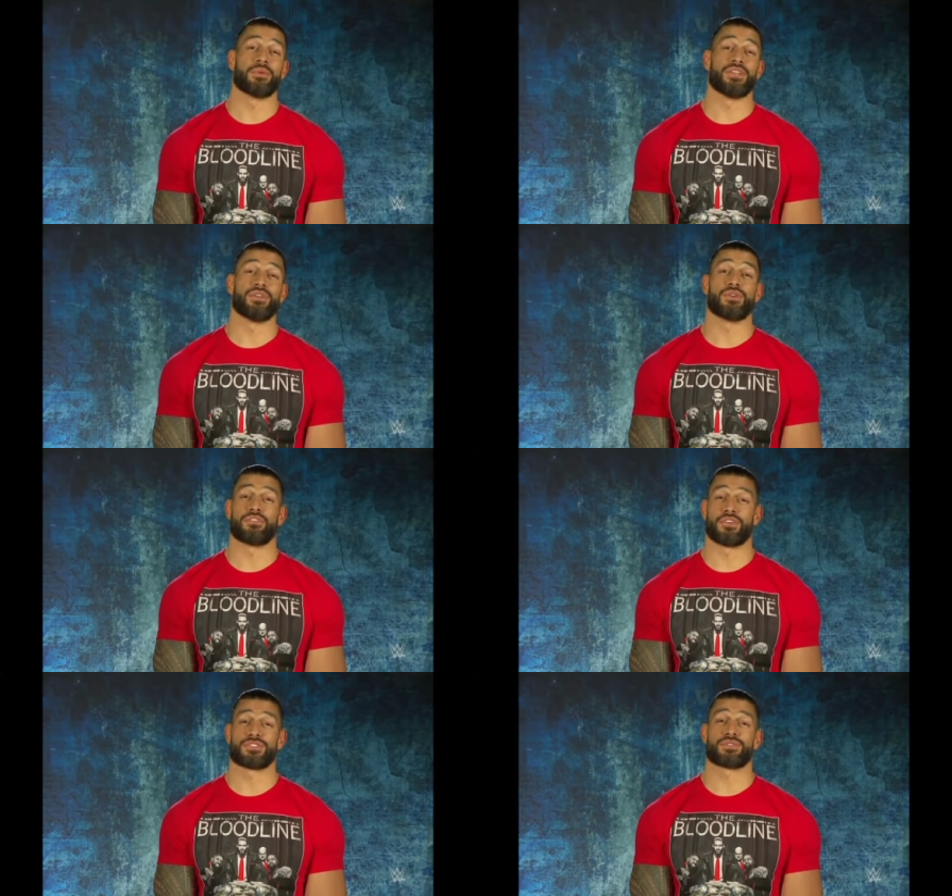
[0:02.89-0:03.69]

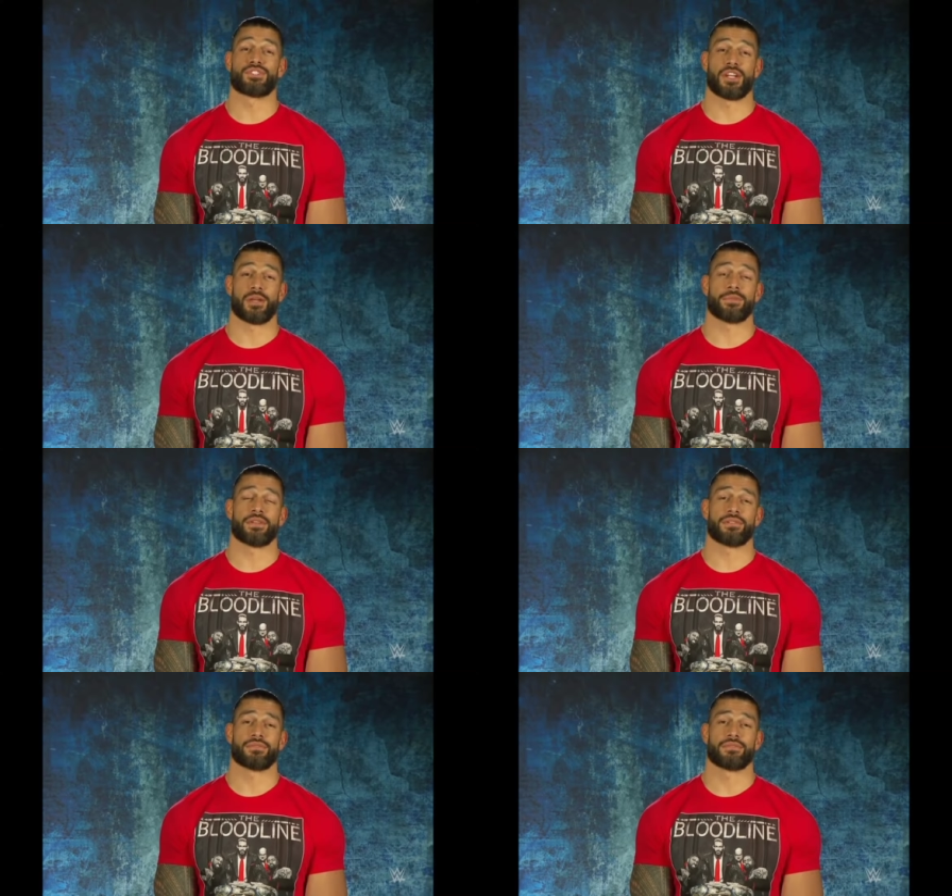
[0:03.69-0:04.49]
Universal Champion,
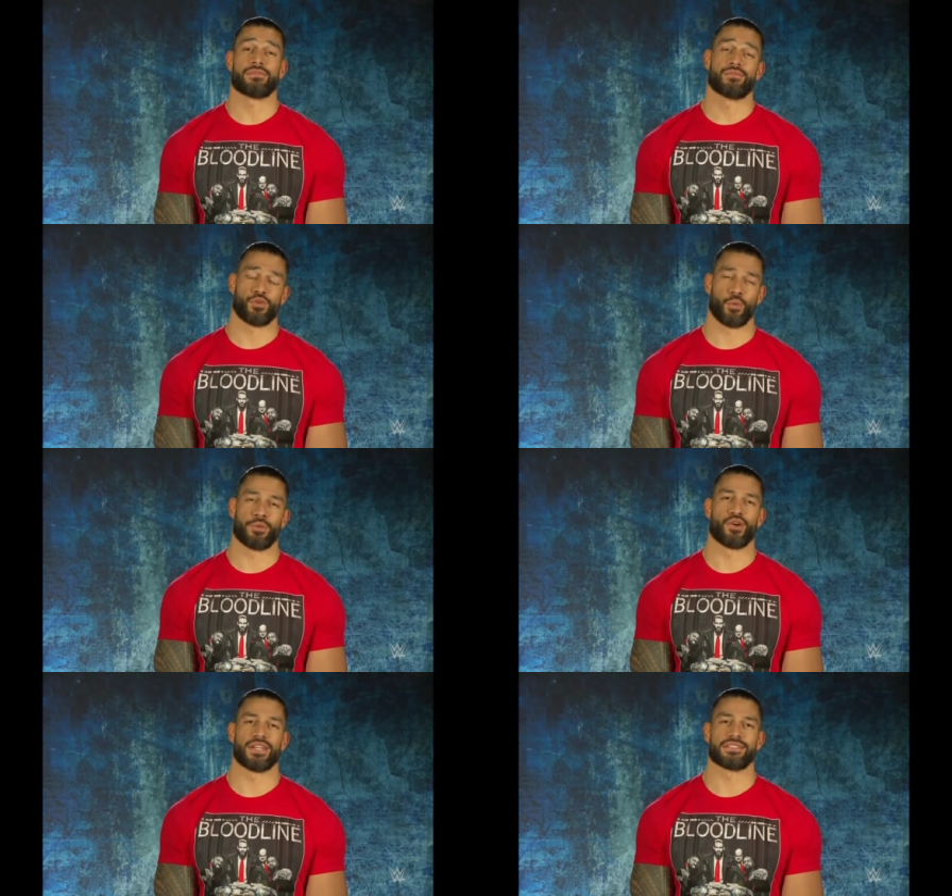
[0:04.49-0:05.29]
Roman
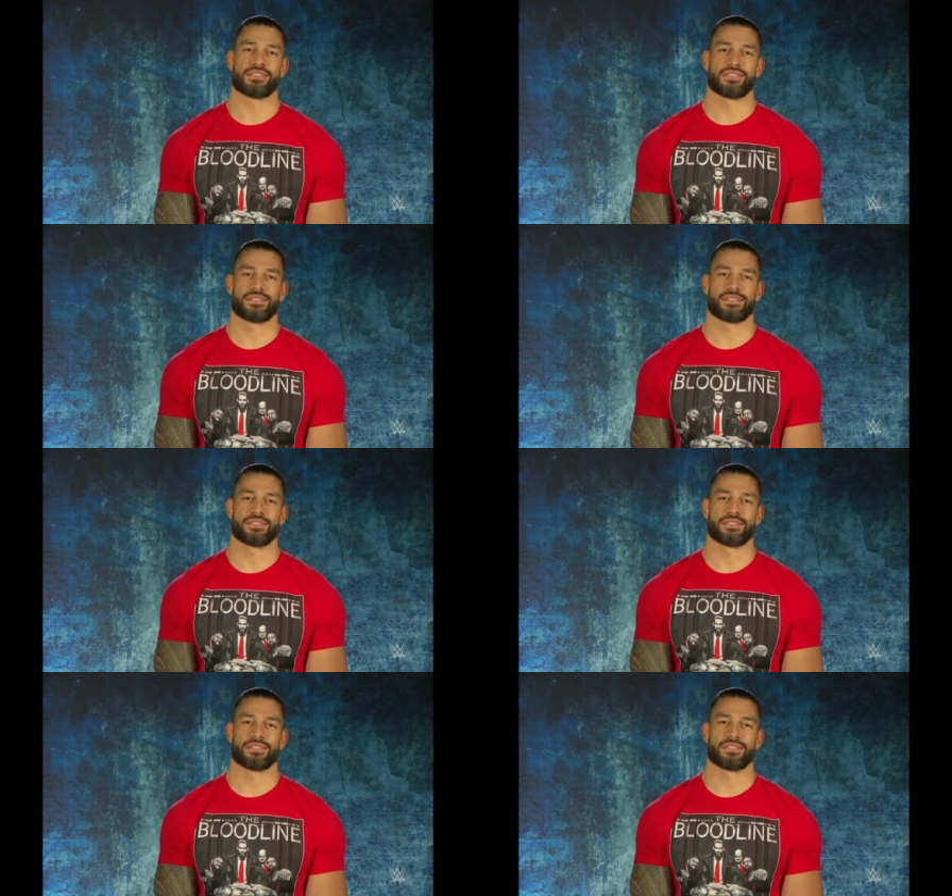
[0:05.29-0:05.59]
Reigns.